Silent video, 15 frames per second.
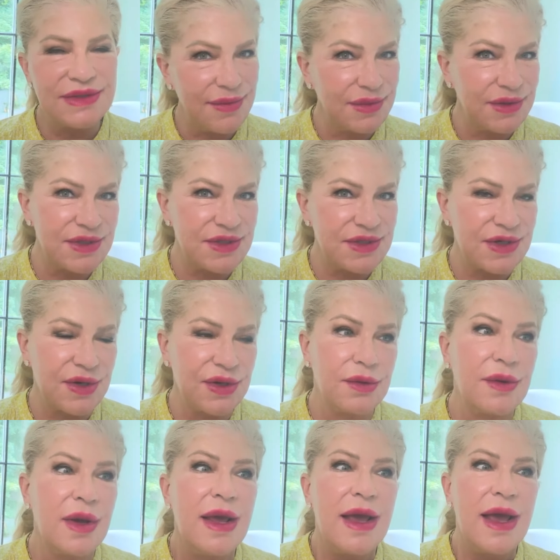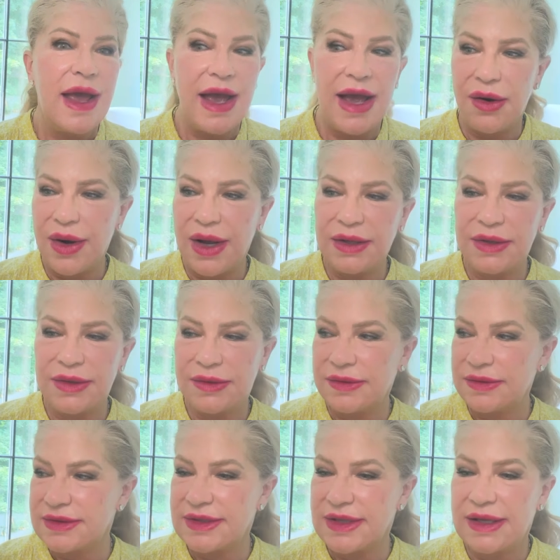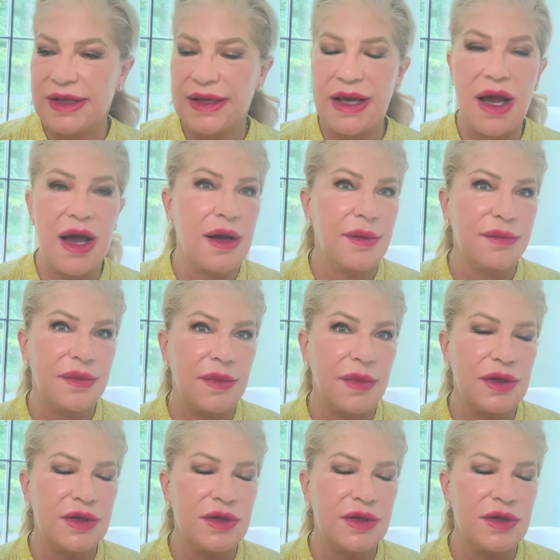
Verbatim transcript: able to show you how I use the um,